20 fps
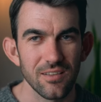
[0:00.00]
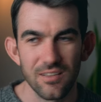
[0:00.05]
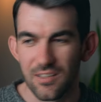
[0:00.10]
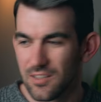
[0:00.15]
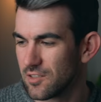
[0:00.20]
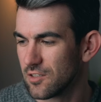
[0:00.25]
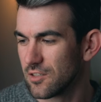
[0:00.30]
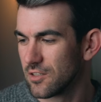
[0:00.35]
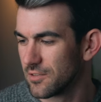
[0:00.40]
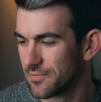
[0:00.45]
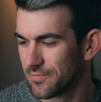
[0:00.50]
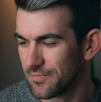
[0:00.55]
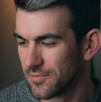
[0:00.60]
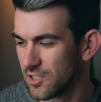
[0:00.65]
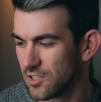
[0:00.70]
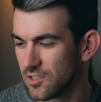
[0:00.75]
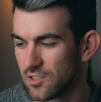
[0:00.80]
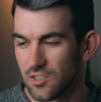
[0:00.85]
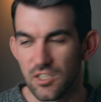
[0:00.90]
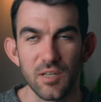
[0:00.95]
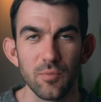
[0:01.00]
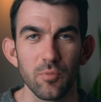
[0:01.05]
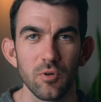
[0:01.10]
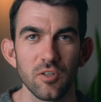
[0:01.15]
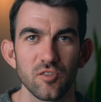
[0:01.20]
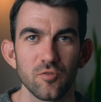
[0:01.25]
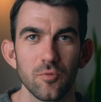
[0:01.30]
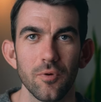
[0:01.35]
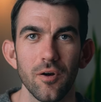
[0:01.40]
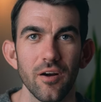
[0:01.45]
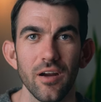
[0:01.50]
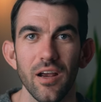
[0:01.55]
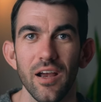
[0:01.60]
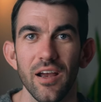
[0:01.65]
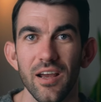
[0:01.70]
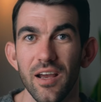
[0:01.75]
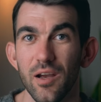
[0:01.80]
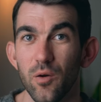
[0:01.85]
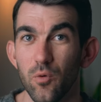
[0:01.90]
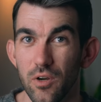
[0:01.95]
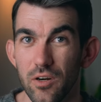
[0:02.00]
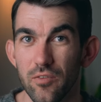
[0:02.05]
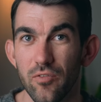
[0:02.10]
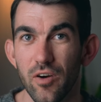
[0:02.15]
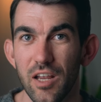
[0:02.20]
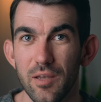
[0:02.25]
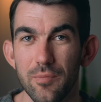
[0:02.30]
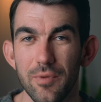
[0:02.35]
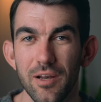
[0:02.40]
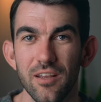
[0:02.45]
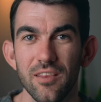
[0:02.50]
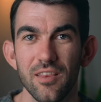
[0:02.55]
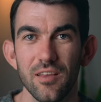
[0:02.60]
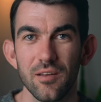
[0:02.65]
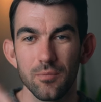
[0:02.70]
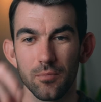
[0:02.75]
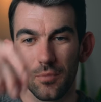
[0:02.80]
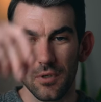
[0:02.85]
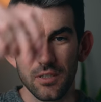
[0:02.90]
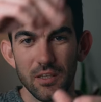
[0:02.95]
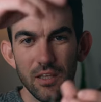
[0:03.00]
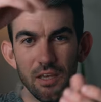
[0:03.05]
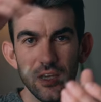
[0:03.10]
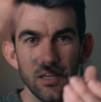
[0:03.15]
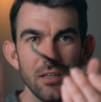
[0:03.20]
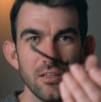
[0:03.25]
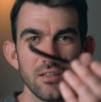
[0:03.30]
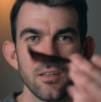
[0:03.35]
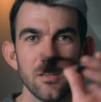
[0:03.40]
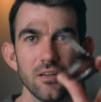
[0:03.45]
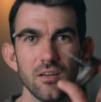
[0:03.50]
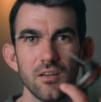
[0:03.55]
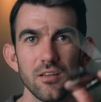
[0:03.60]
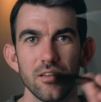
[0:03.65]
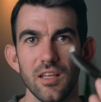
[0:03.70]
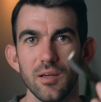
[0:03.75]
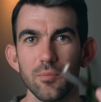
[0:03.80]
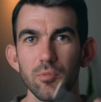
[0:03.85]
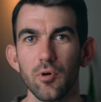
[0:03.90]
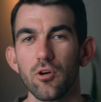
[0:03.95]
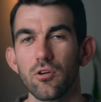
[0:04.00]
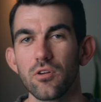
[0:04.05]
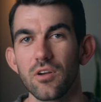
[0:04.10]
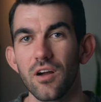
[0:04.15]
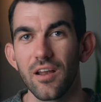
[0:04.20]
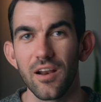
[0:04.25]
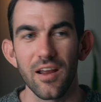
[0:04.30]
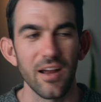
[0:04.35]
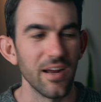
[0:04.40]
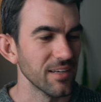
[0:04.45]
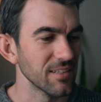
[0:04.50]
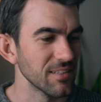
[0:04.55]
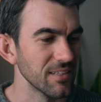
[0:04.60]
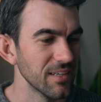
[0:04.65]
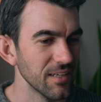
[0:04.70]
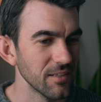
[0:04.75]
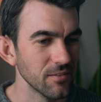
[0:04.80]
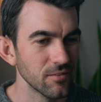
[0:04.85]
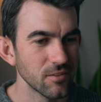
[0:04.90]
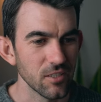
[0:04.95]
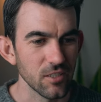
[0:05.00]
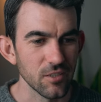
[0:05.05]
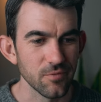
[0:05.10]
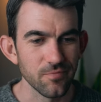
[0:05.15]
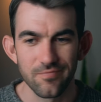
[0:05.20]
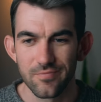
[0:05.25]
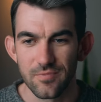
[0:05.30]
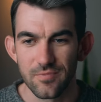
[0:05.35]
these are just cheap ones from REI. I would have recommended them, but they they broke on a hike today. So